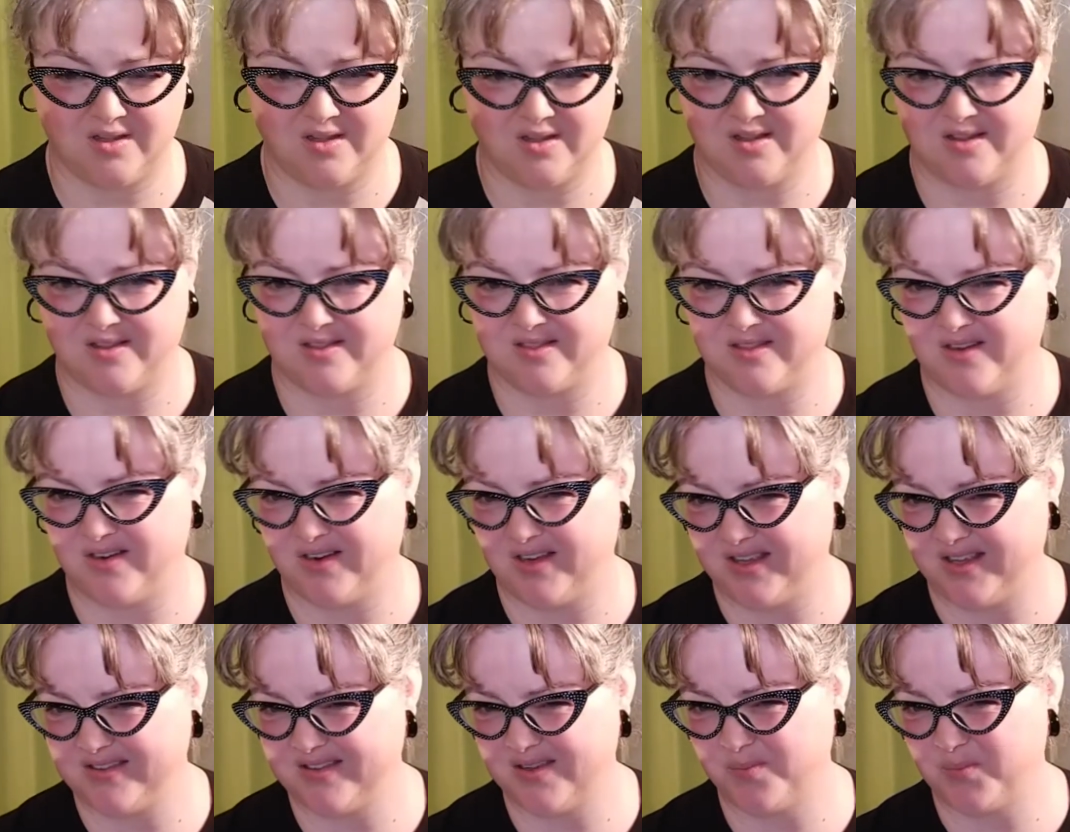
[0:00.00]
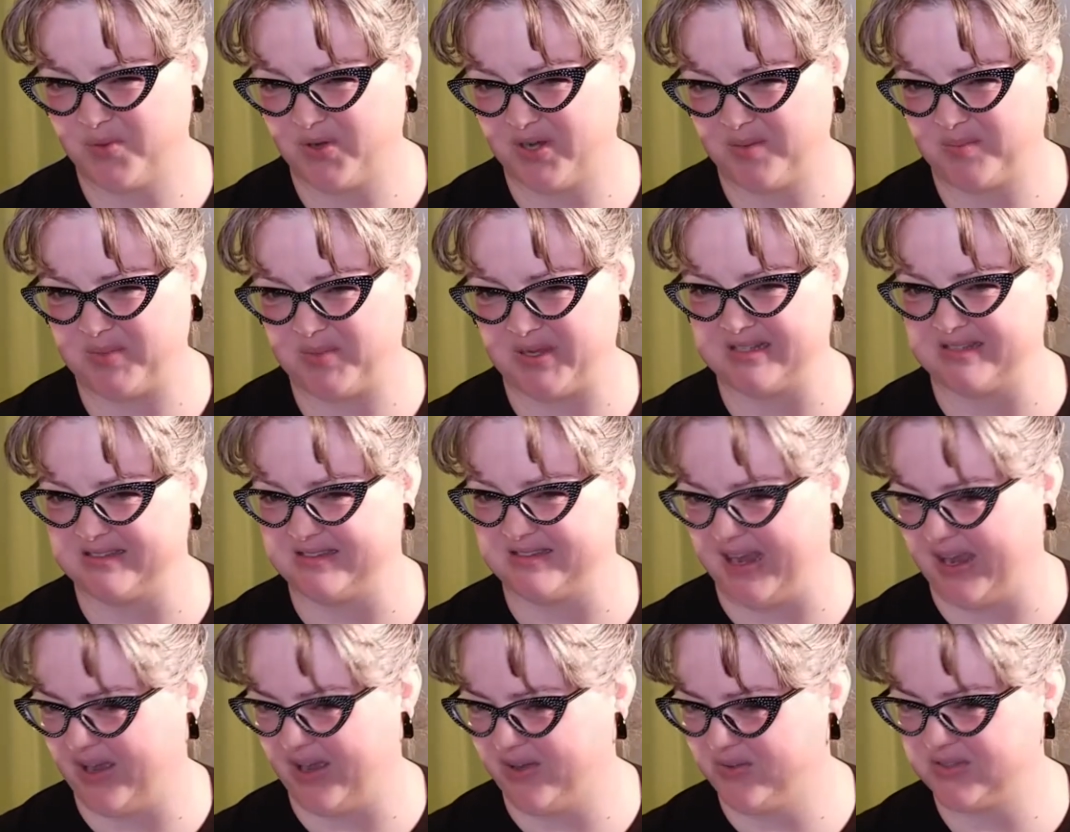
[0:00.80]
There is a pretty big
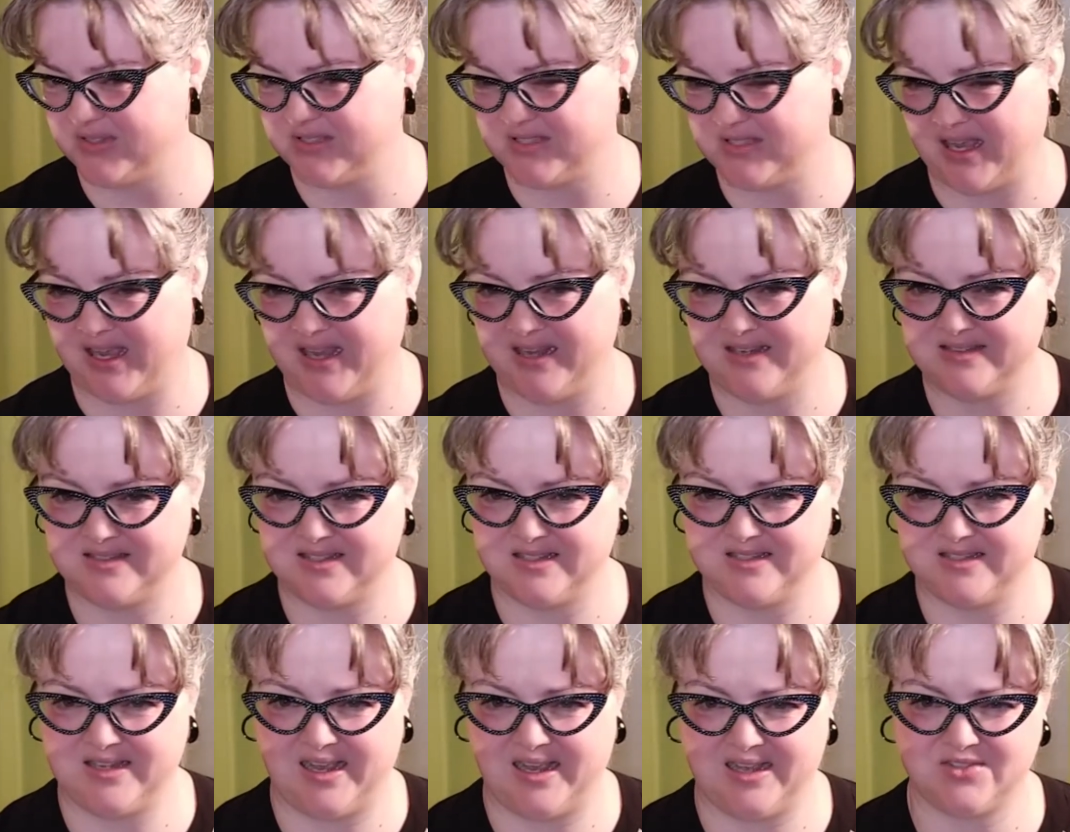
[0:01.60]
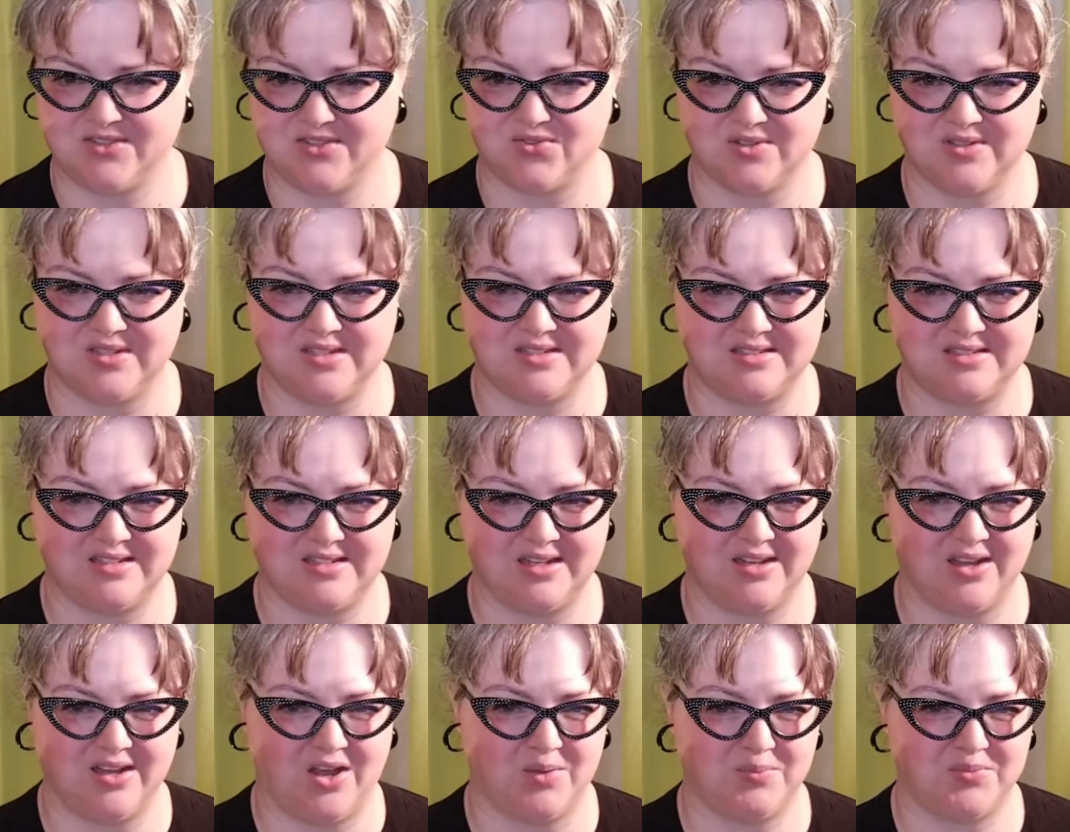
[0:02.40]
downside to
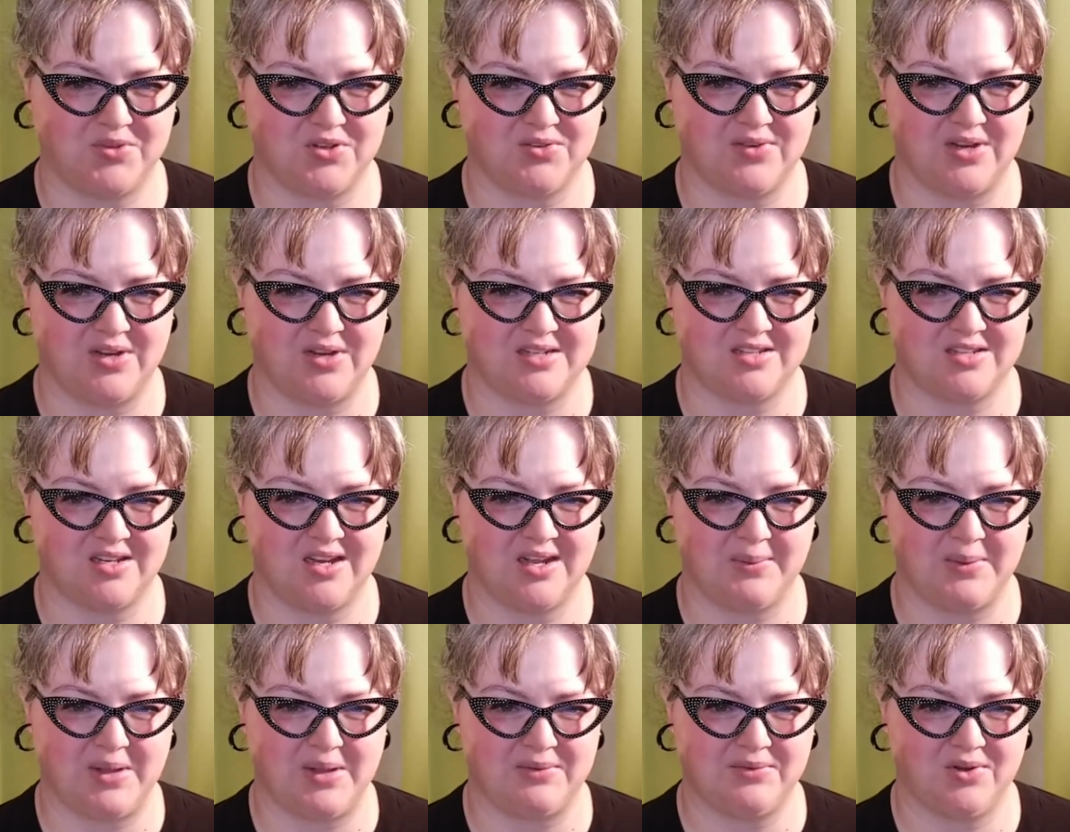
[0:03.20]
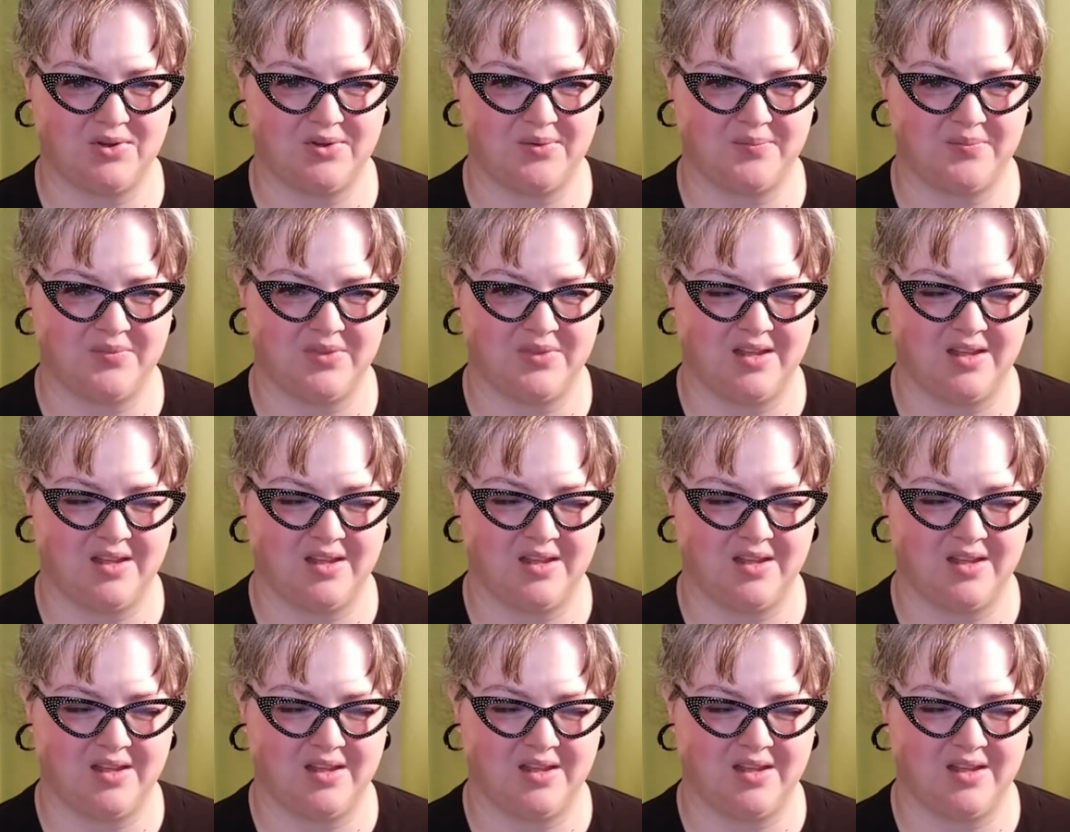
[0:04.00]
naturalistic observation, however,